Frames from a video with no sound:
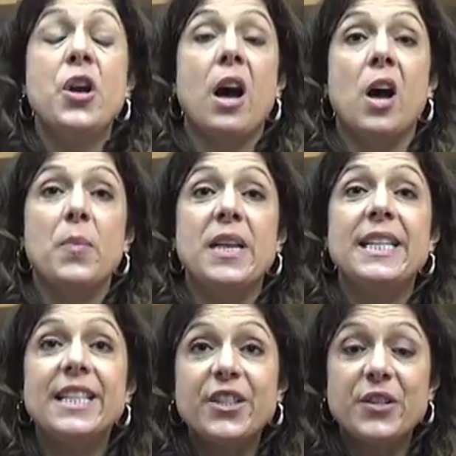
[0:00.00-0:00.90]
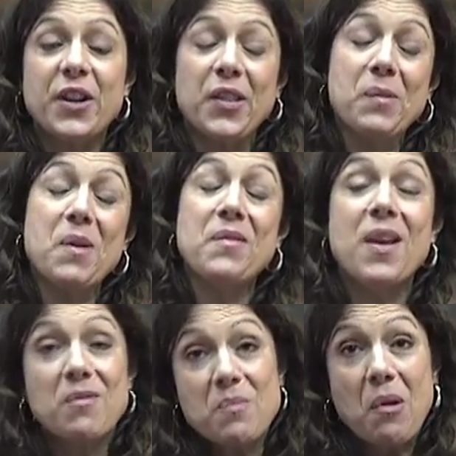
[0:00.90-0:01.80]
In addition, I think my
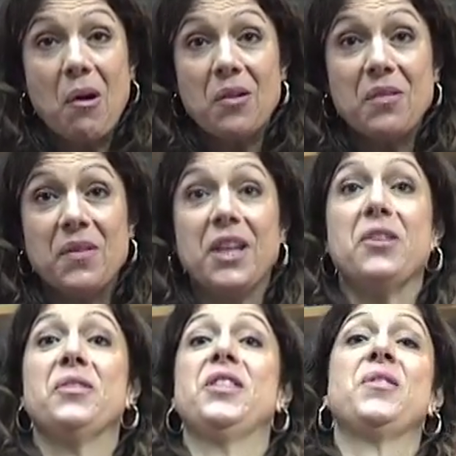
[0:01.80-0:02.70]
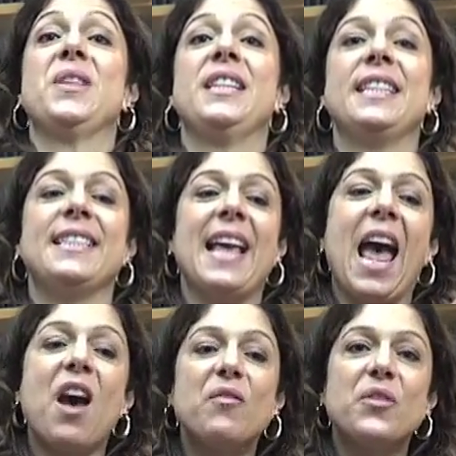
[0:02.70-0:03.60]
favorite part of the video series is
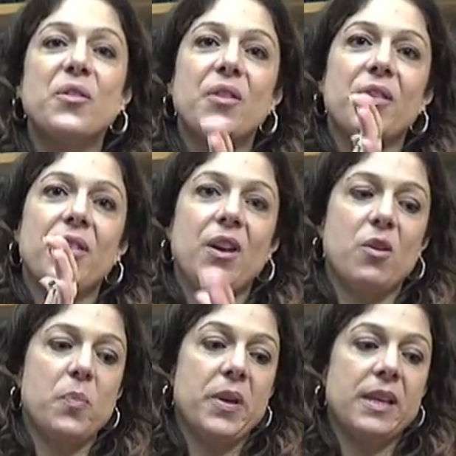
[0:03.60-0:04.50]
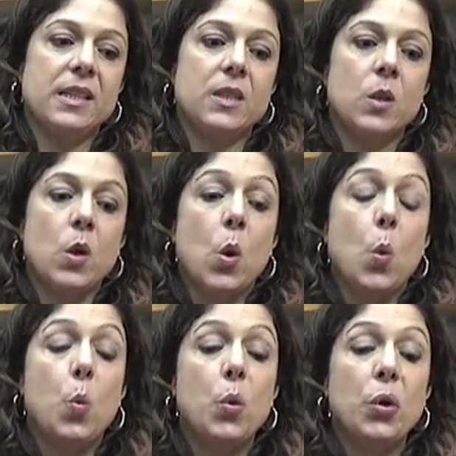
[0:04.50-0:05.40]
after the therapists
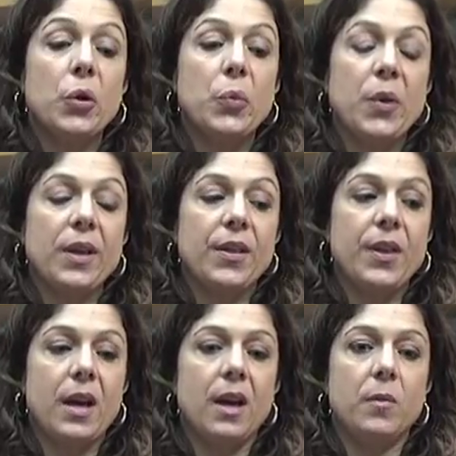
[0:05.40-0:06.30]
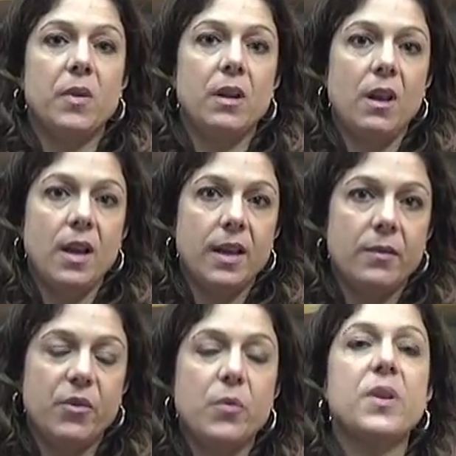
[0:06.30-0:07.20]
work with
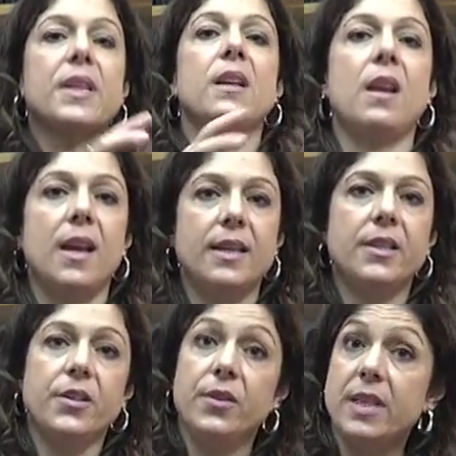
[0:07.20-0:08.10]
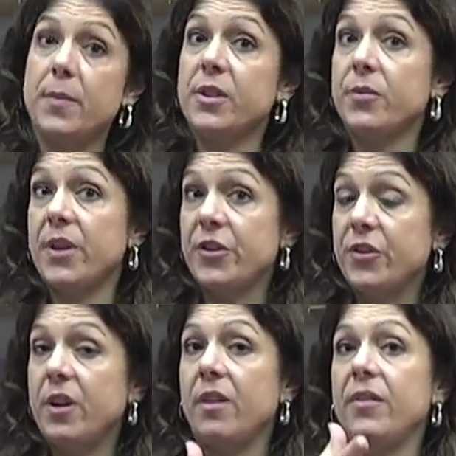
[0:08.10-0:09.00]
the clients and do a
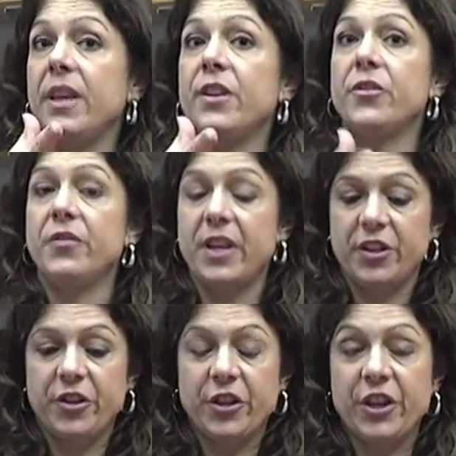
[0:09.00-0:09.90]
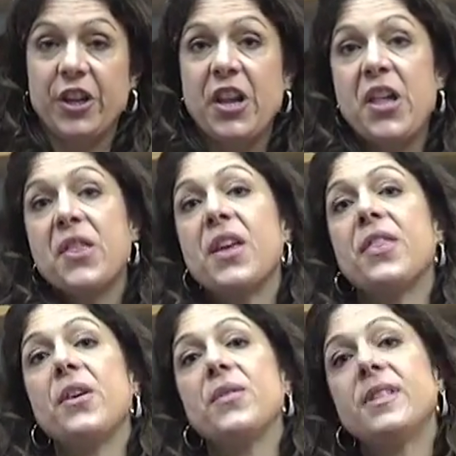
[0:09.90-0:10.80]
demonstration of the intervention, that
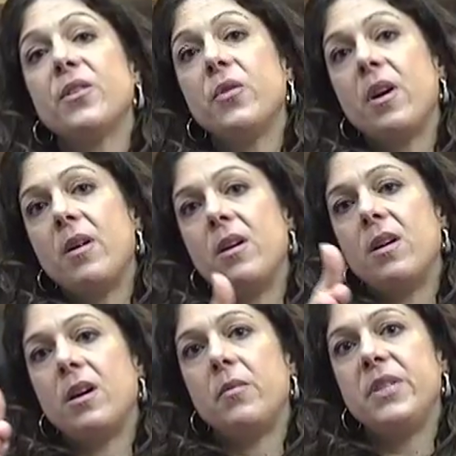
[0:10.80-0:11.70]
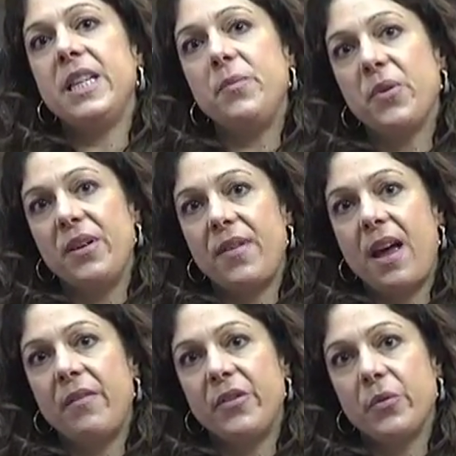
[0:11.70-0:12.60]
there is a debrief
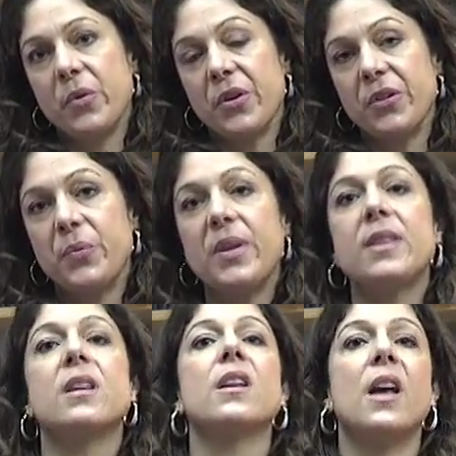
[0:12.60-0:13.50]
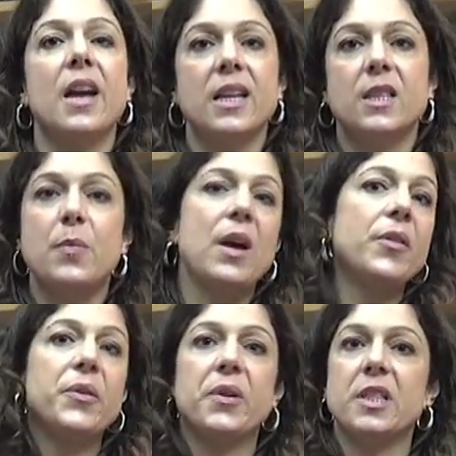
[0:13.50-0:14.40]
afterwards with the clients
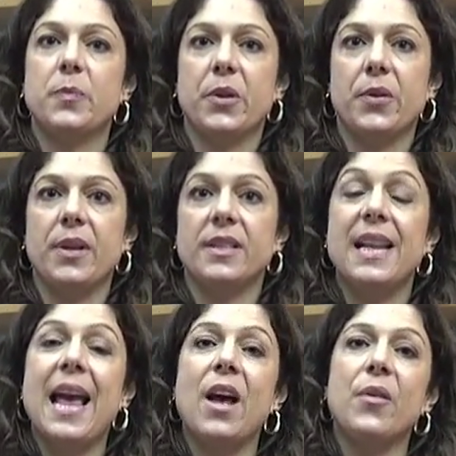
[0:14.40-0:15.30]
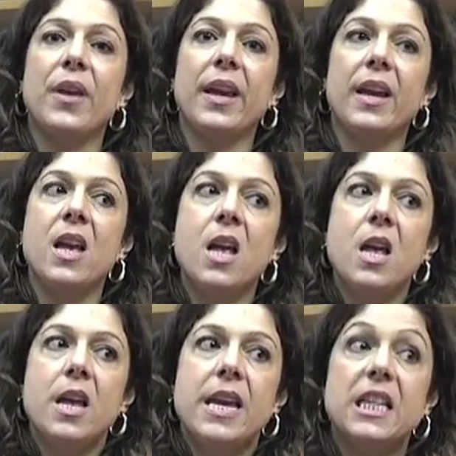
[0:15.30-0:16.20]
about their experience and how they
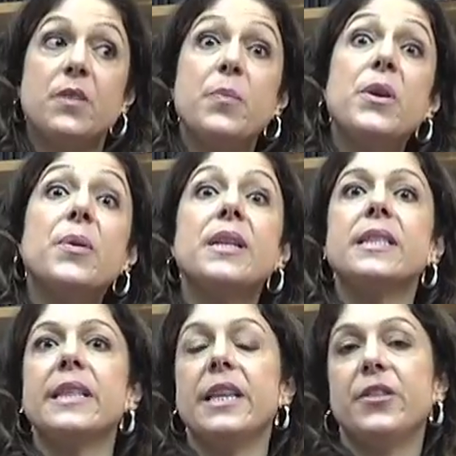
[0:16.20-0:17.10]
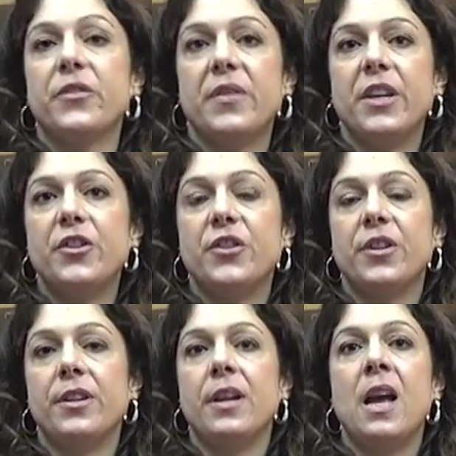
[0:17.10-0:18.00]
experienced the
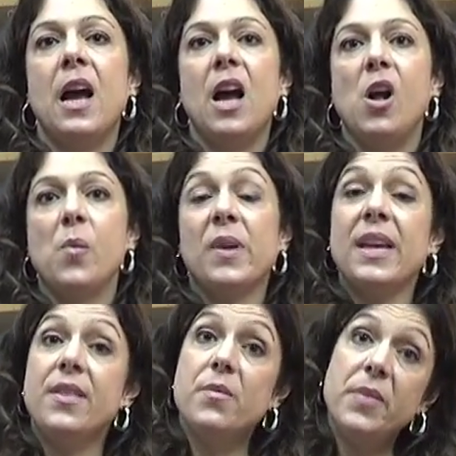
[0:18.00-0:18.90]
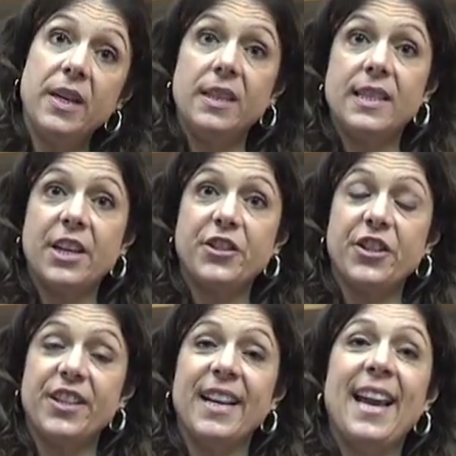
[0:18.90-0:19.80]
intervention in the mini
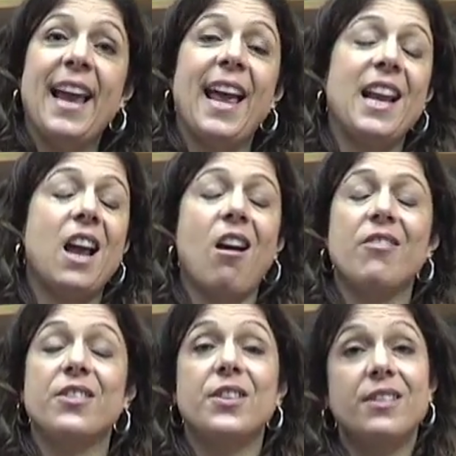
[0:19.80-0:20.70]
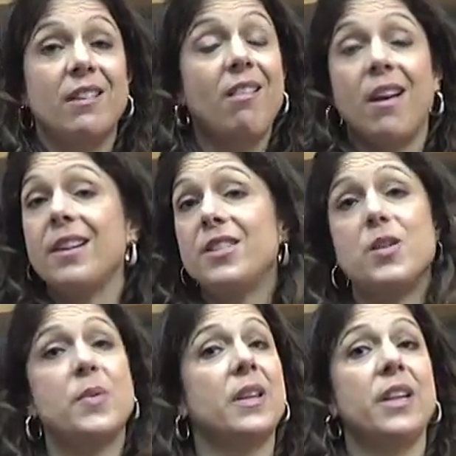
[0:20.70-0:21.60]
session. And the clients
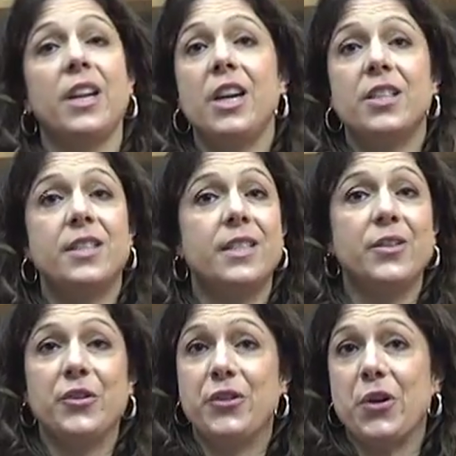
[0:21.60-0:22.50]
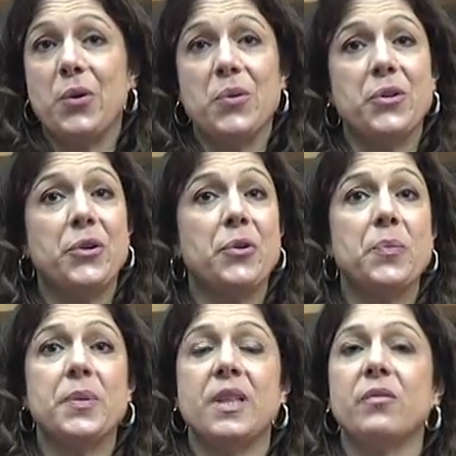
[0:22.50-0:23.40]
typically steal the show in
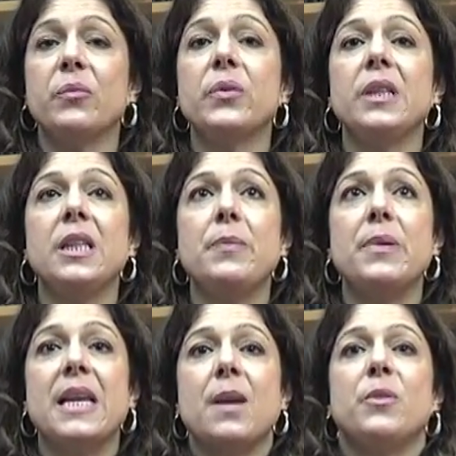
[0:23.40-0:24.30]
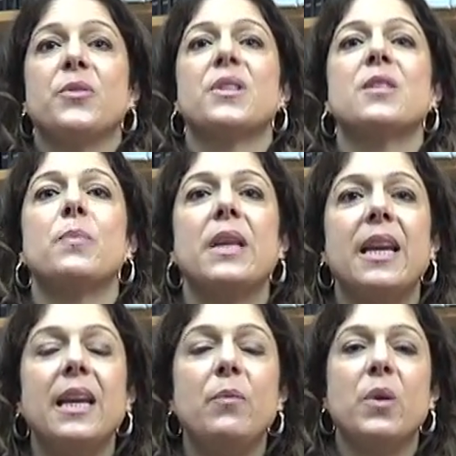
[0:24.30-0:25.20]
terms of really being able to
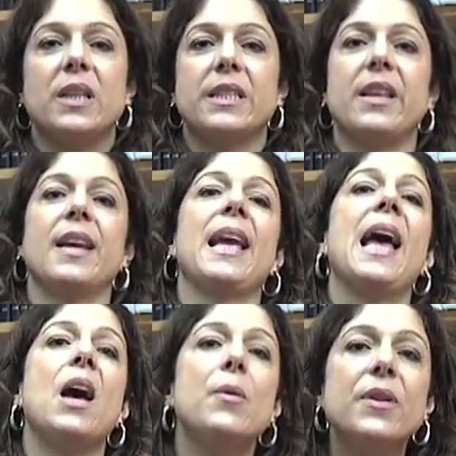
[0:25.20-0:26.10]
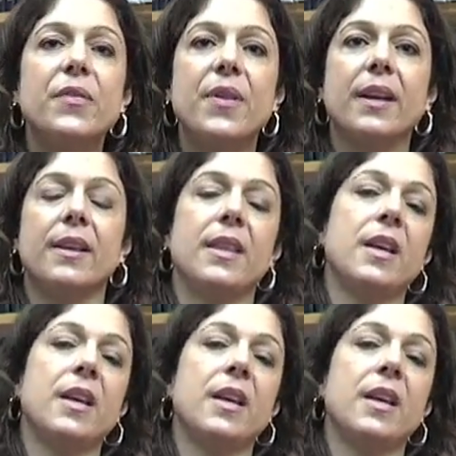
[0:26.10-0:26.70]
explain what it's like, how it affected